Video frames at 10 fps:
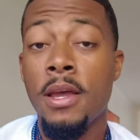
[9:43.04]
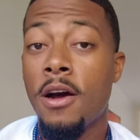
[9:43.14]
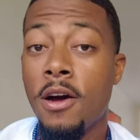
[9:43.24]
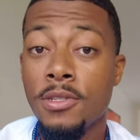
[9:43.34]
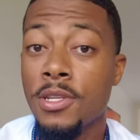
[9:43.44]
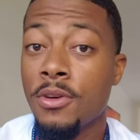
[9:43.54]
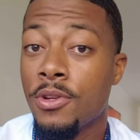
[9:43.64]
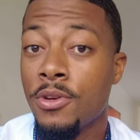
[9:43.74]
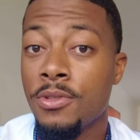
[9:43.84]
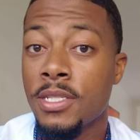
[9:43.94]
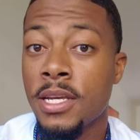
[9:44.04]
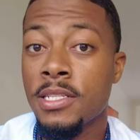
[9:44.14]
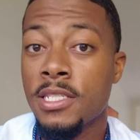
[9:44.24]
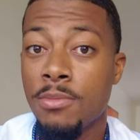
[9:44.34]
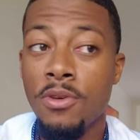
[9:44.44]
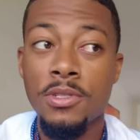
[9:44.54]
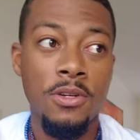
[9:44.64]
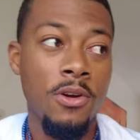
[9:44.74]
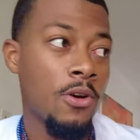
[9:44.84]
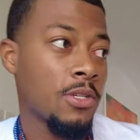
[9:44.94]
Also, dudes that smoke
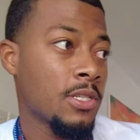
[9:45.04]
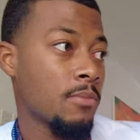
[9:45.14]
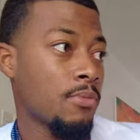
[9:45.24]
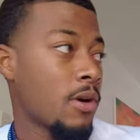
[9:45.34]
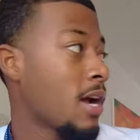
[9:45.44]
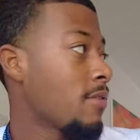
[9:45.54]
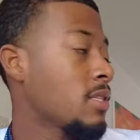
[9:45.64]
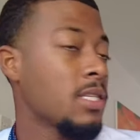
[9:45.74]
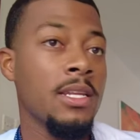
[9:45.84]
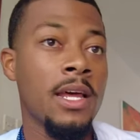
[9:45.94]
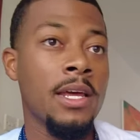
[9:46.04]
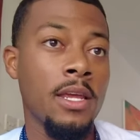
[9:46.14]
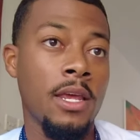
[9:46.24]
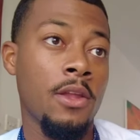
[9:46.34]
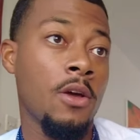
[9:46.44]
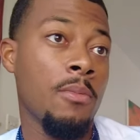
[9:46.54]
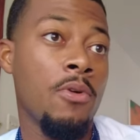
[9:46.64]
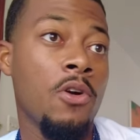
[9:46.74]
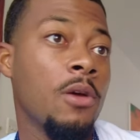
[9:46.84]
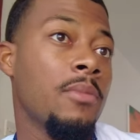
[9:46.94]
cigars in privacy, like in the
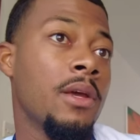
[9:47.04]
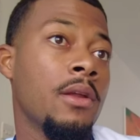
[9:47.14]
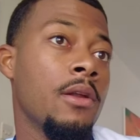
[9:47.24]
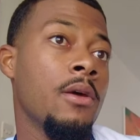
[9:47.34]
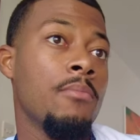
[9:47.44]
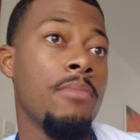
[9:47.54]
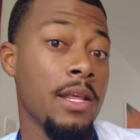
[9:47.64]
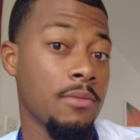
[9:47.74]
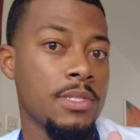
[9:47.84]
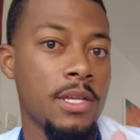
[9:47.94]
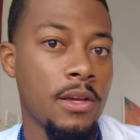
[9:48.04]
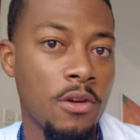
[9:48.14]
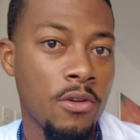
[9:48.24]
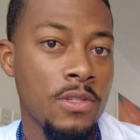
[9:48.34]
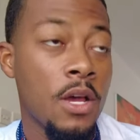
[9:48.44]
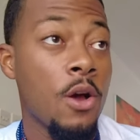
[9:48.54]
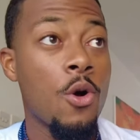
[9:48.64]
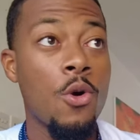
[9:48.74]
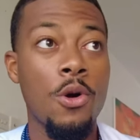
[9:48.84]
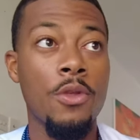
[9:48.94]
apartment, by themselves,
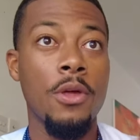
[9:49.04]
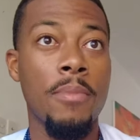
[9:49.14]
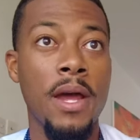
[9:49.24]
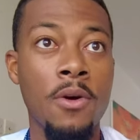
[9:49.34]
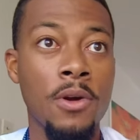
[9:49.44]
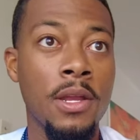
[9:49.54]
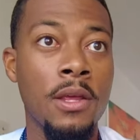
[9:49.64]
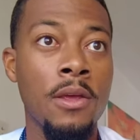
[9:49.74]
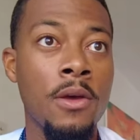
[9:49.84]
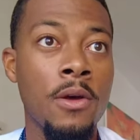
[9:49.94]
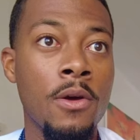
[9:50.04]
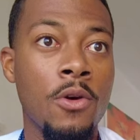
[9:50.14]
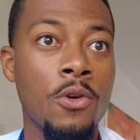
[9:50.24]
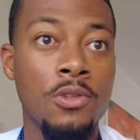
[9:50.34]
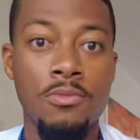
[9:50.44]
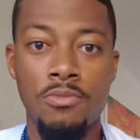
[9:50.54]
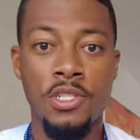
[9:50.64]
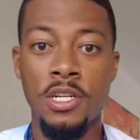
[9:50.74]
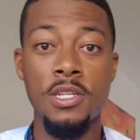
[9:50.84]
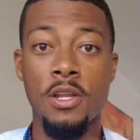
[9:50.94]
or on the balcony, or
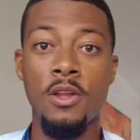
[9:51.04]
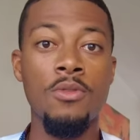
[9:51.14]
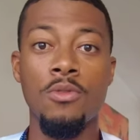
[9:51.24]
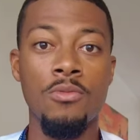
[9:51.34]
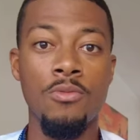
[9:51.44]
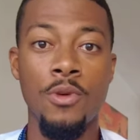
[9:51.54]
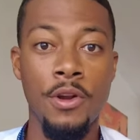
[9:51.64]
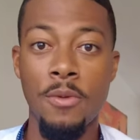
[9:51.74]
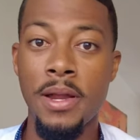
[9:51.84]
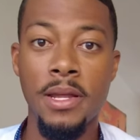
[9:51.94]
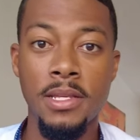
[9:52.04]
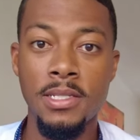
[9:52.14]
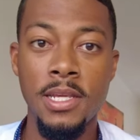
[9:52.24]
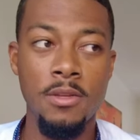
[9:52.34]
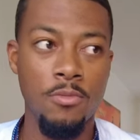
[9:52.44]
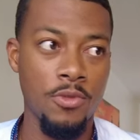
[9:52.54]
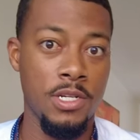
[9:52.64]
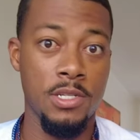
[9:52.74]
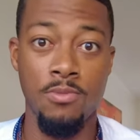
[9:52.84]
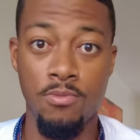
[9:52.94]
just alone, where nobody can see them, which
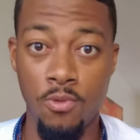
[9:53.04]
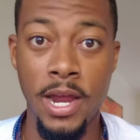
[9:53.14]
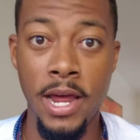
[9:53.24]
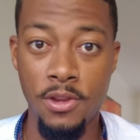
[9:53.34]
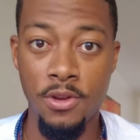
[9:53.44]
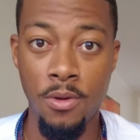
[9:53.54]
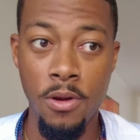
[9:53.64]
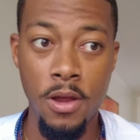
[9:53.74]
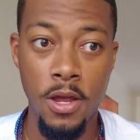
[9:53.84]
is what I do.